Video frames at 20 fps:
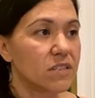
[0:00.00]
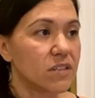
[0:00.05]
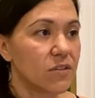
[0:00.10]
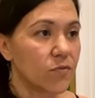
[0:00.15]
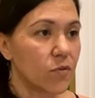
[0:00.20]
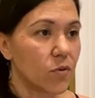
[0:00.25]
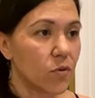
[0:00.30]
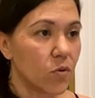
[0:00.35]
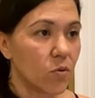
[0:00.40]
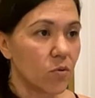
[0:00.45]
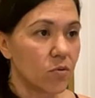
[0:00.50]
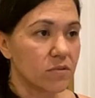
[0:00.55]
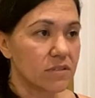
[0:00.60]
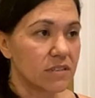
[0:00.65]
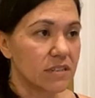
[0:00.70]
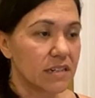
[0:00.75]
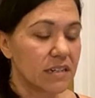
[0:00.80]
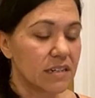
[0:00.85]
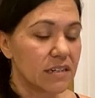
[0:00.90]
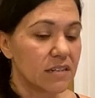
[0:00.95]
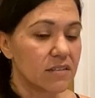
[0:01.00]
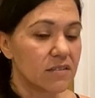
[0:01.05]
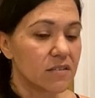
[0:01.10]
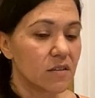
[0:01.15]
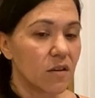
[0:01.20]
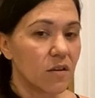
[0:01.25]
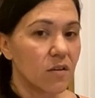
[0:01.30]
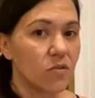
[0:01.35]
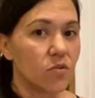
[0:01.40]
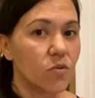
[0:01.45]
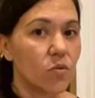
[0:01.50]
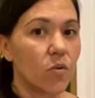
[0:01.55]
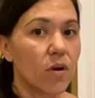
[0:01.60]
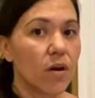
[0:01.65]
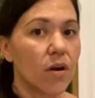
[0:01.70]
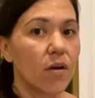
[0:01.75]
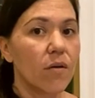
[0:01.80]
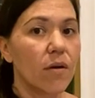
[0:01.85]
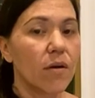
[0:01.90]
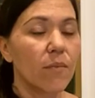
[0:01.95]
difficulties. You
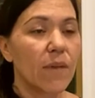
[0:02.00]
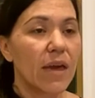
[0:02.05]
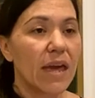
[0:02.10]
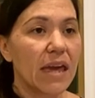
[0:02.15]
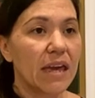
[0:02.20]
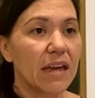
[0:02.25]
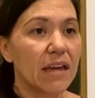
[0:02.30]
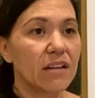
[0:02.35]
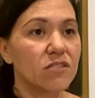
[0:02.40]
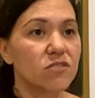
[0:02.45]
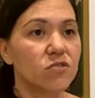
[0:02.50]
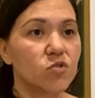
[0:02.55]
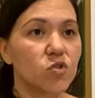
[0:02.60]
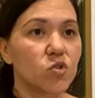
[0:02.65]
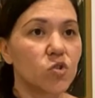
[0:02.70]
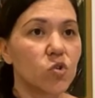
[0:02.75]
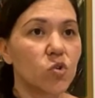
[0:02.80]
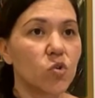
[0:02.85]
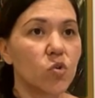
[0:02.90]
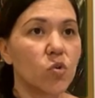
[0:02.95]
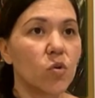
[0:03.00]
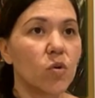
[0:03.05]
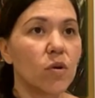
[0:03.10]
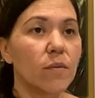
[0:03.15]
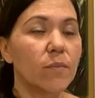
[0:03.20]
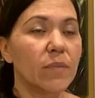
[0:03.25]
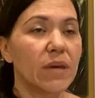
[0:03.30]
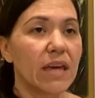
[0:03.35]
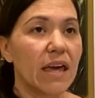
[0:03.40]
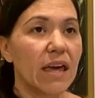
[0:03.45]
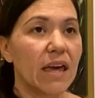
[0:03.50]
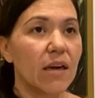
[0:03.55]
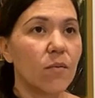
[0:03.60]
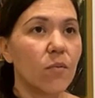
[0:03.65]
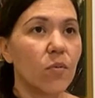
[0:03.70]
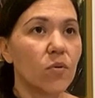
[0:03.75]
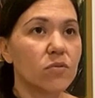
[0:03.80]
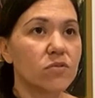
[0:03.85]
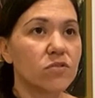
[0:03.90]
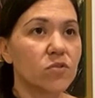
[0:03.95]
are made to be
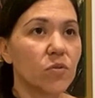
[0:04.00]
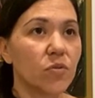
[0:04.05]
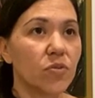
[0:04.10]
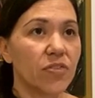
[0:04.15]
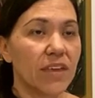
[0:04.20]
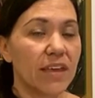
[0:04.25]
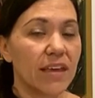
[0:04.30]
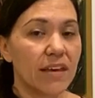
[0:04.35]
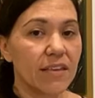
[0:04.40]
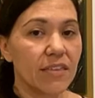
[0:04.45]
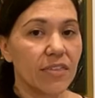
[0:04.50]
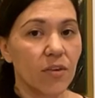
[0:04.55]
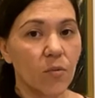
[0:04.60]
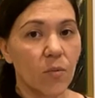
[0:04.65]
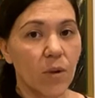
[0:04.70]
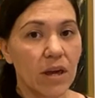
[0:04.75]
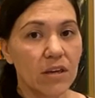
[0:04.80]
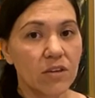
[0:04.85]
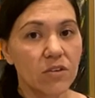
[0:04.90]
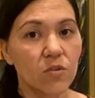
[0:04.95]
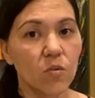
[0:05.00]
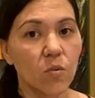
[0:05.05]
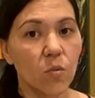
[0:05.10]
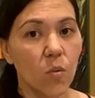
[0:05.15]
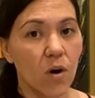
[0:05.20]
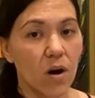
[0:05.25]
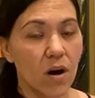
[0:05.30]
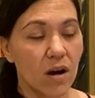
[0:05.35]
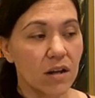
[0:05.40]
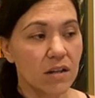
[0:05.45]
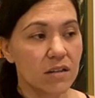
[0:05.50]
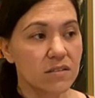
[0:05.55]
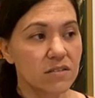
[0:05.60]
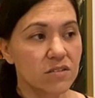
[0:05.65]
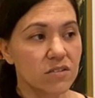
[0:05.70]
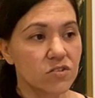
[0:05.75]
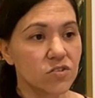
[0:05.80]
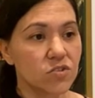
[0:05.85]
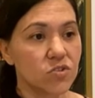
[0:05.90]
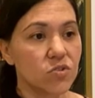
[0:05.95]
able to think the way you want
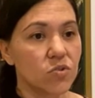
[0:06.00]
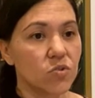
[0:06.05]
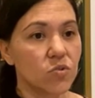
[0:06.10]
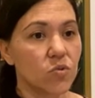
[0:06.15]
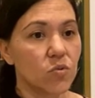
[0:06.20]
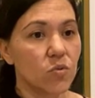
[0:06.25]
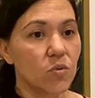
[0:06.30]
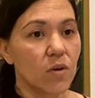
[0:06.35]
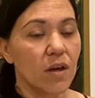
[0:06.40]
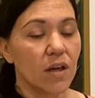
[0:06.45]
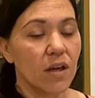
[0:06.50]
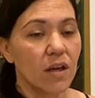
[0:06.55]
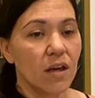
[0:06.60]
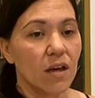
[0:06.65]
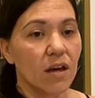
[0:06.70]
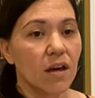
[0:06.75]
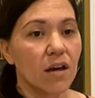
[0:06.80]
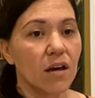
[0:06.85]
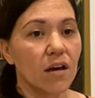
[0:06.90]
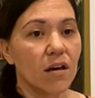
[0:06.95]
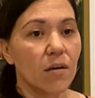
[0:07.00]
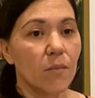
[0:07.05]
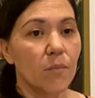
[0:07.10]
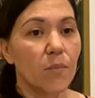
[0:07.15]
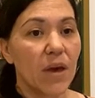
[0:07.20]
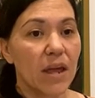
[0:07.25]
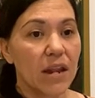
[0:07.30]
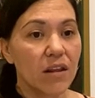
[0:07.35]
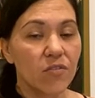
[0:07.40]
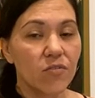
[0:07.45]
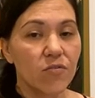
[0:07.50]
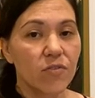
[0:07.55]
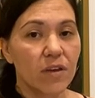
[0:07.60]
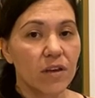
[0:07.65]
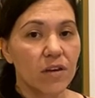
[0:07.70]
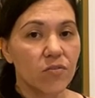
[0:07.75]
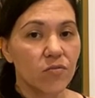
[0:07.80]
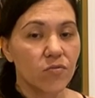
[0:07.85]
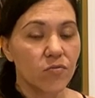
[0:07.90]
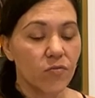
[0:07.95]
to uh,
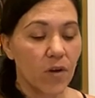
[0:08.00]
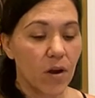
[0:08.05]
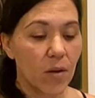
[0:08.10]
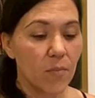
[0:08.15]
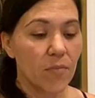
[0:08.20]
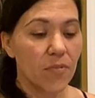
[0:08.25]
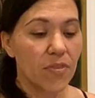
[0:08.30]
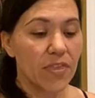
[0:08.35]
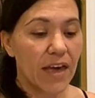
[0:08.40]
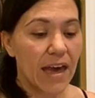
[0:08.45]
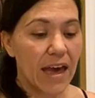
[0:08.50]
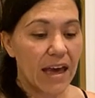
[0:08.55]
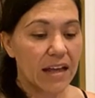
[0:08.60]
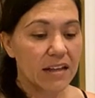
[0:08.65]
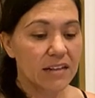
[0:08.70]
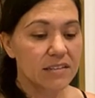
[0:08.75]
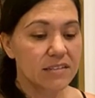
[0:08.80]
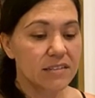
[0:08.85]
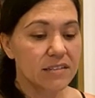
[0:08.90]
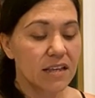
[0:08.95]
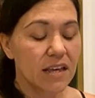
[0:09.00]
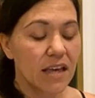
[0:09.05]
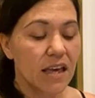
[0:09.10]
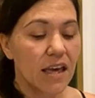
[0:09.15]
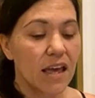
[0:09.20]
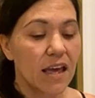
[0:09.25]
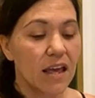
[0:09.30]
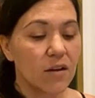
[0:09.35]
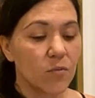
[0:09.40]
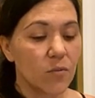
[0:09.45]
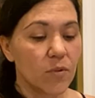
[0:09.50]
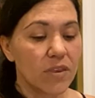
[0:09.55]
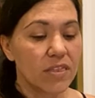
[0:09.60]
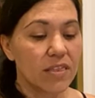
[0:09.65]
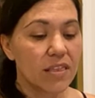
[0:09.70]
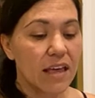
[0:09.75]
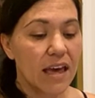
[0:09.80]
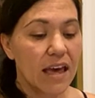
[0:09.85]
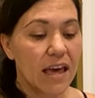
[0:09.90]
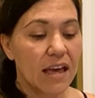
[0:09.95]
benefit from that. And with
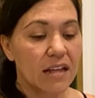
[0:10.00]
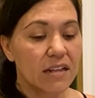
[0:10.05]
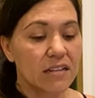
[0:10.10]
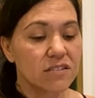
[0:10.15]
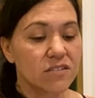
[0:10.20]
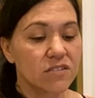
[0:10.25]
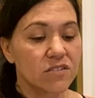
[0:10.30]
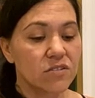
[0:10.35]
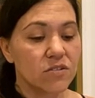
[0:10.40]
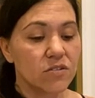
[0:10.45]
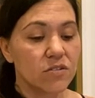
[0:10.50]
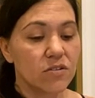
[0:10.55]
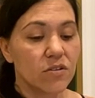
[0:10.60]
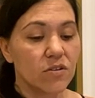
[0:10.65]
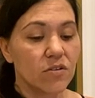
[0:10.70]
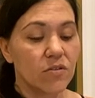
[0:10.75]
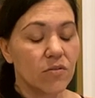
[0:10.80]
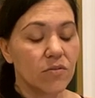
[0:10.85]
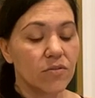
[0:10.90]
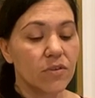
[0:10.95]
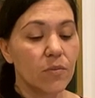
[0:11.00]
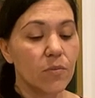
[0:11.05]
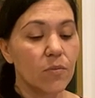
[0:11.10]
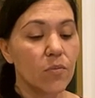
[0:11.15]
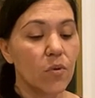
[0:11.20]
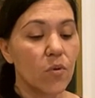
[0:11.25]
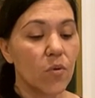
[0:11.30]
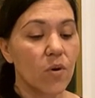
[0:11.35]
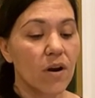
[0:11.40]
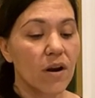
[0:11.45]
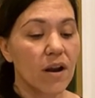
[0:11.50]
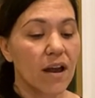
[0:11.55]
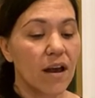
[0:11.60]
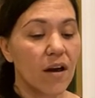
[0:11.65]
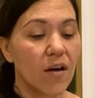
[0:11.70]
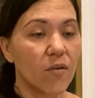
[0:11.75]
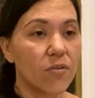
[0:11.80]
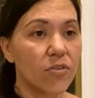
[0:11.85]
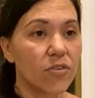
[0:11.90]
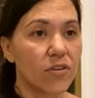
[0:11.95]
that, you know, the more
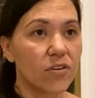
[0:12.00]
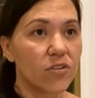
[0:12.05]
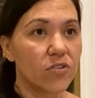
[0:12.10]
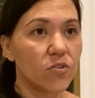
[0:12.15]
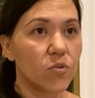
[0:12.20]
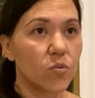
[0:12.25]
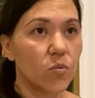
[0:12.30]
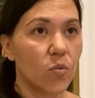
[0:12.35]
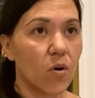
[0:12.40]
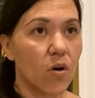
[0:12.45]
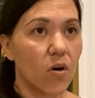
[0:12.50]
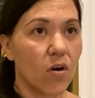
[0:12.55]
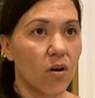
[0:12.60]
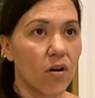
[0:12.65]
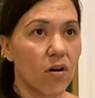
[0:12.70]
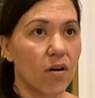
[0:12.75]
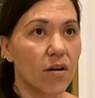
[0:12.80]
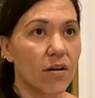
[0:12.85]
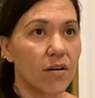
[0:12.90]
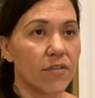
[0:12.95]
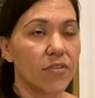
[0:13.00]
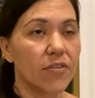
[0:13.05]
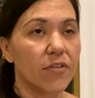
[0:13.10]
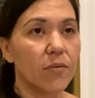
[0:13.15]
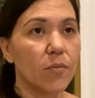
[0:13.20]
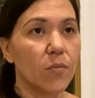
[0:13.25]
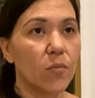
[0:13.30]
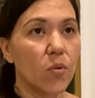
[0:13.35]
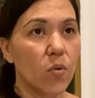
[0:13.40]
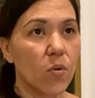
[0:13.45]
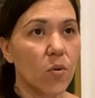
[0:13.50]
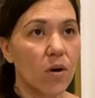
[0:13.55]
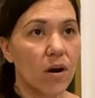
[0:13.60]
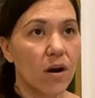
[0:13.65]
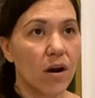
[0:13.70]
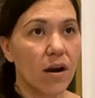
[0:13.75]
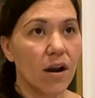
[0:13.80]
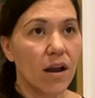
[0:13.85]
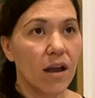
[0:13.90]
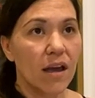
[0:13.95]
healthy you are, the
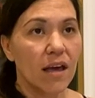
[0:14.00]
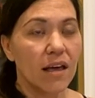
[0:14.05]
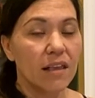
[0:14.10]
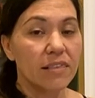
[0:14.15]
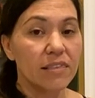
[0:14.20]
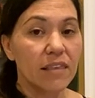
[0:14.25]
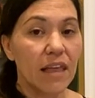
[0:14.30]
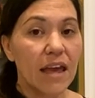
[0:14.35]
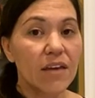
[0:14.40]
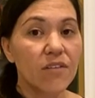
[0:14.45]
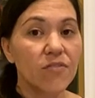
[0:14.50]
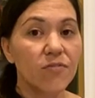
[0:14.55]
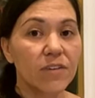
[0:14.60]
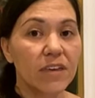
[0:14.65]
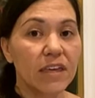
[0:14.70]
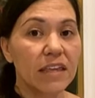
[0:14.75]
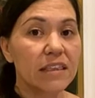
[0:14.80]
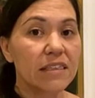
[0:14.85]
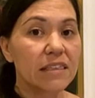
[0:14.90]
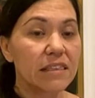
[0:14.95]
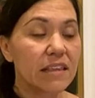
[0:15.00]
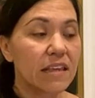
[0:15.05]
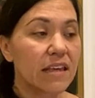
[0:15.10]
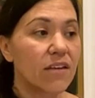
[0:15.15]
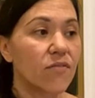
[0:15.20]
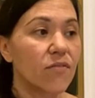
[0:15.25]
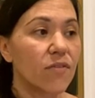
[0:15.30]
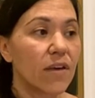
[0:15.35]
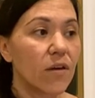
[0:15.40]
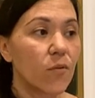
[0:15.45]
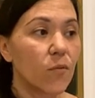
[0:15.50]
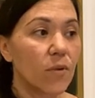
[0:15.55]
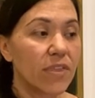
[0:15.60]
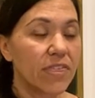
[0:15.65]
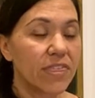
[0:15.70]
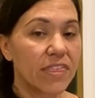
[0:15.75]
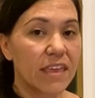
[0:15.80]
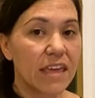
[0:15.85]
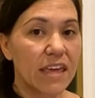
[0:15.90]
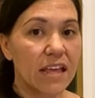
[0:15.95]
more life can live
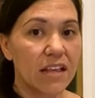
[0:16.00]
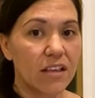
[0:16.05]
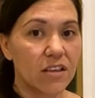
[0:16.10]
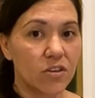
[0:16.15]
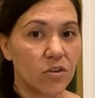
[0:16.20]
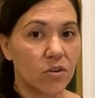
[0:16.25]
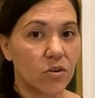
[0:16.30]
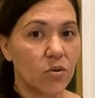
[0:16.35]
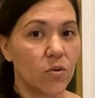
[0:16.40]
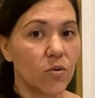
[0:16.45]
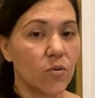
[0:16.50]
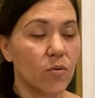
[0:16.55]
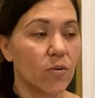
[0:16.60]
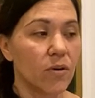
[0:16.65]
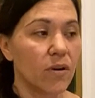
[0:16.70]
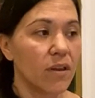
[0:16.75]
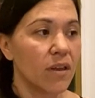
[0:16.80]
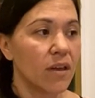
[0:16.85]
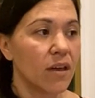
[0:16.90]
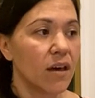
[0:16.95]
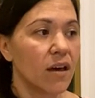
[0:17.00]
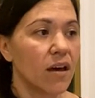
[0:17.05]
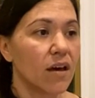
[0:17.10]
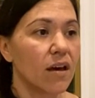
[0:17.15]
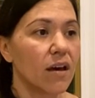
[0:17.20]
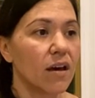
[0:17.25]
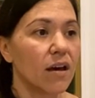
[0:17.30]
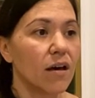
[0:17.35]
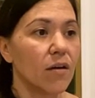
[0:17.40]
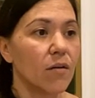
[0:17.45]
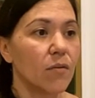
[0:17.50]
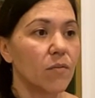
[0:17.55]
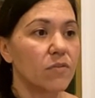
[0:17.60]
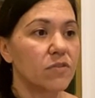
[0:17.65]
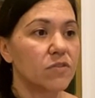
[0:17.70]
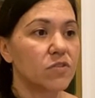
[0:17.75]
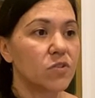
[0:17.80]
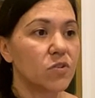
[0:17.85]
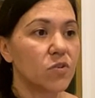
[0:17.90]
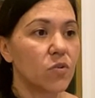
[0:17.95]
within you um,
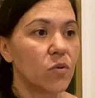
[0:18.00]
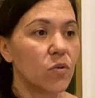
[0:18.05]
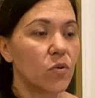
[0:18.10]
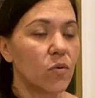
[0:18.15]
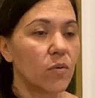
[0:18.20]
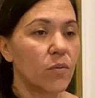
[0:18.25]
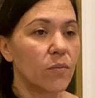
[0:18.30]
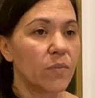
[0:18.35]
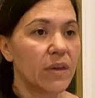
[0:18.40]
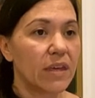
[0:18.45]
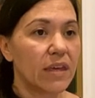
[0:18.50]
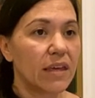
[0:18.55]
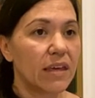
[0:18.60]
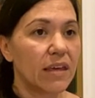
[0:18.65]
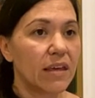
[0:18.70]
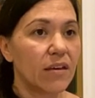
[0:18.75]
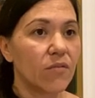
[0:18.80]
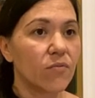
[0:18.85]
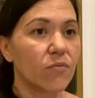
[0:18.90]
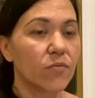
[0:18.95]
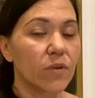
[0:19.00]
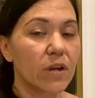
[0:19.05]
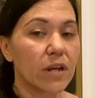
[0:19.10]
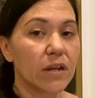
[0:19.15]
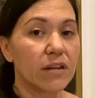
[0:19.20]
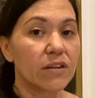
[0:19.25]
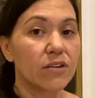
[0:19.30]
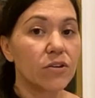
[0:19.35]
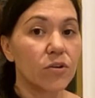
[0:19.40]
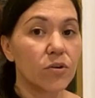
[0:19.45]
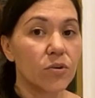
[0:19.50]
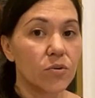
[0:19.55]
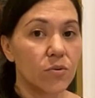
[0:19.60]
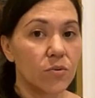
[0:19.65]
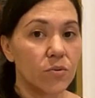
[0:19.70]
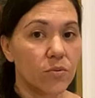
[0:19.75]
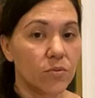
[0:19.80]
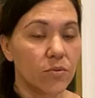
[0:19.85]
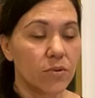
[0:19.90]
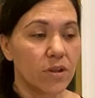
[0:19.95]
to be
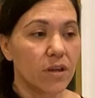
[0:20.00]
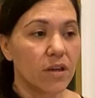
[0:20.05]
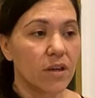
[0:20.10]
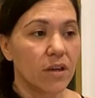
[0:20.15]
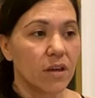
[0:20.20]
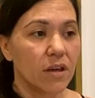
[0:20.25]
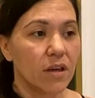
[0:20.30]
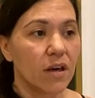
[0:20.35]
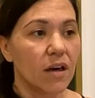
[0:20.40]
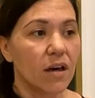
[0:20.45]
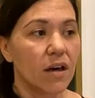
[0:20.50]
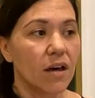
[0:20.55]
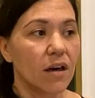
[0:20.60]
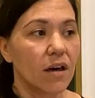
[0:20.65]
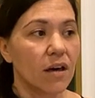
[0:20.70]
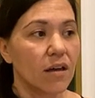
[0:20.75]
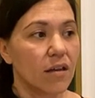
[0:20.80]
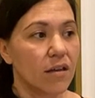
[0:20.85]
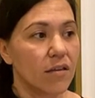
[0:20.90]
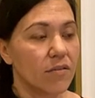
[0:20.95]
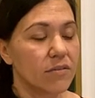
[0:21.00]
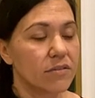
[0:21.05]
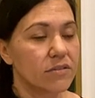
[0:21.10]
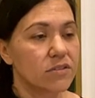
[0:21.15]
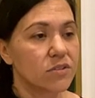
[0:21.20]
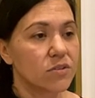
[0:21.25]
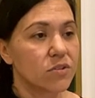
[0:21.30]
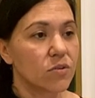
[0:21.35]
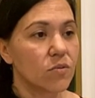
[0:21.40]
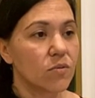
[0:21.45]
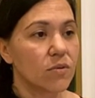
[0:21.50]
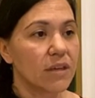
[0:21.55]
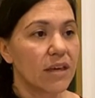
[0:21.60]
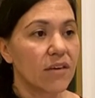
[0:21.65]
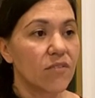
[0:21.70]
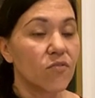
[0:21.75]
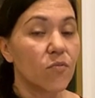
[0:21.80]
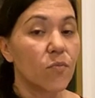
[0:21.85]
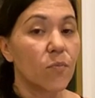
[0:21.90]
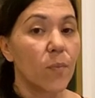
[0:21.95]
renewed, uh, to
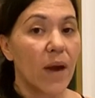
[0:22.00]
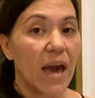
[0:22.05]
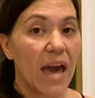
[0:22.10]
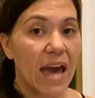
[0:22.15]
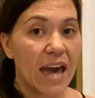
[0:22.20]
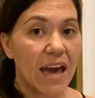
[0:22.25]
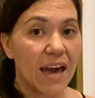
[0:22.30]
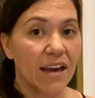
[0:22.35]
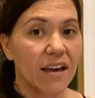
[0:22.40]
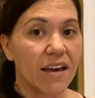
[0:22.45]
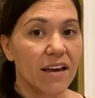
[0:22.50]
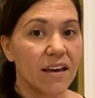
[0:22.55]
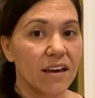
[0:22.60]
give back.